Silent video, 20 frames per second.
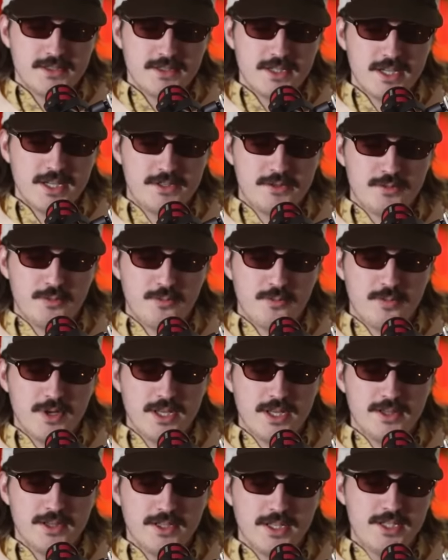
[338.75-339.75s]
it's at
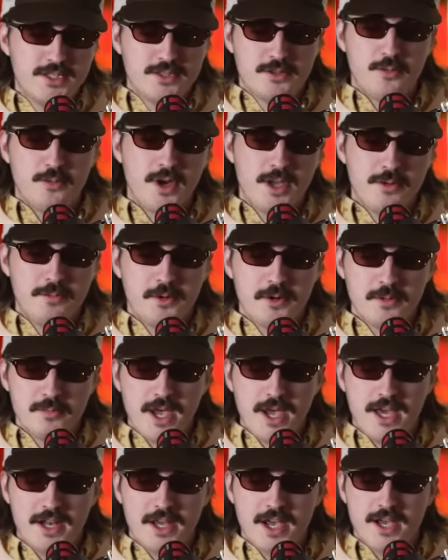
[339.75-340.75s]
least way more
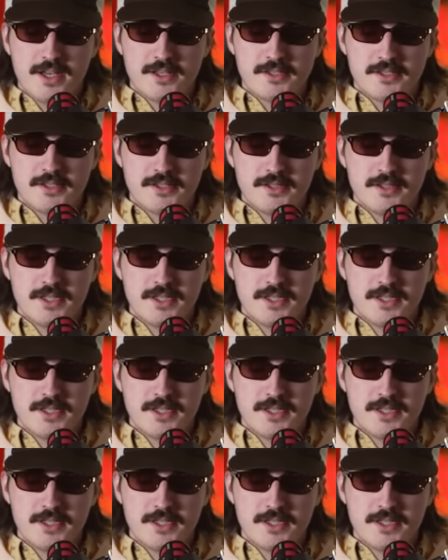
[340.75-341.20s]
badass